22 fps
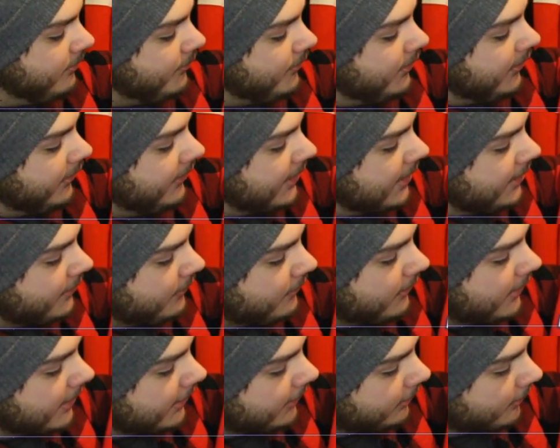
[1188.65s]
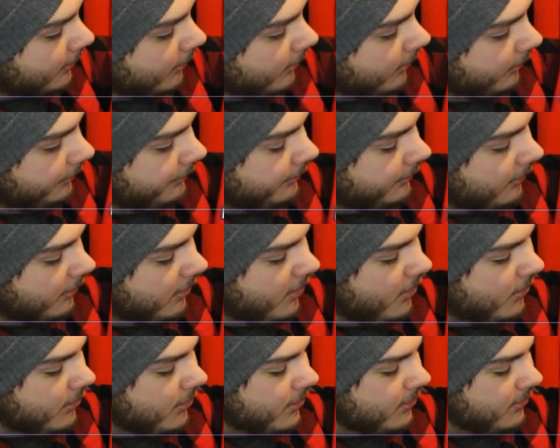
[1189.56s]
really, I don't like the
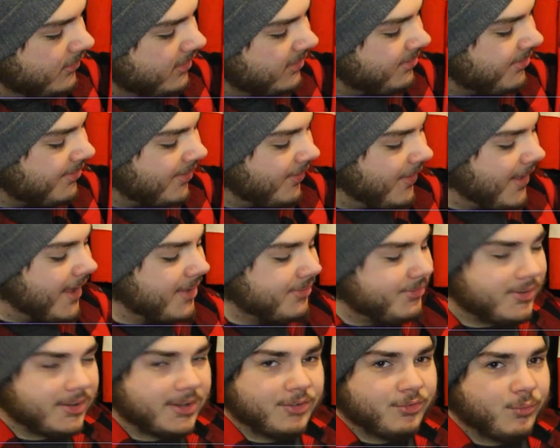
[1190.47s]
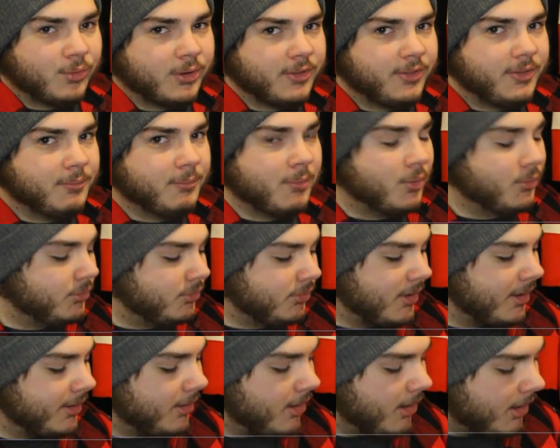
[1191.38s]
logo. It's classic. It's one of the
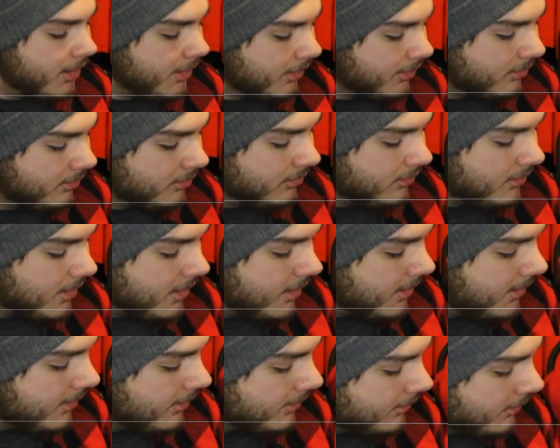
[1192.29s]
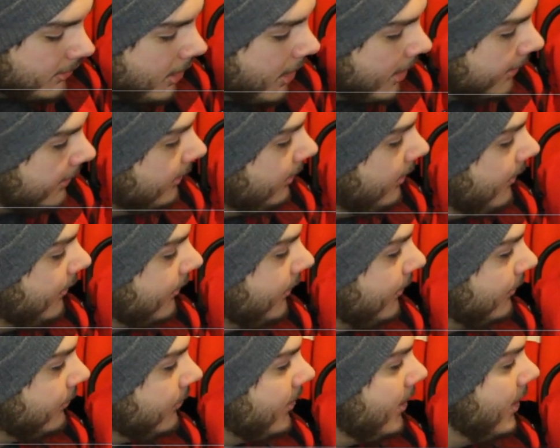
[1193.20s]
most iconic hockey
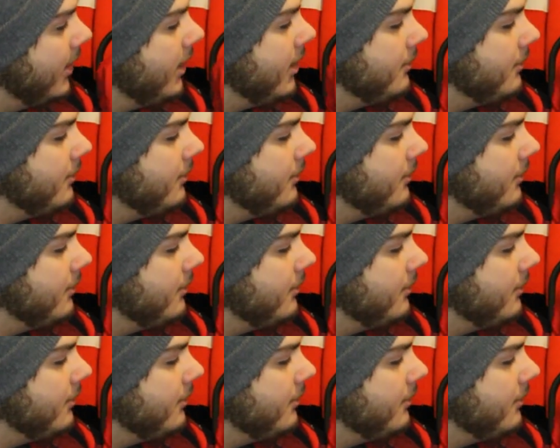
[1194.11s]
logos.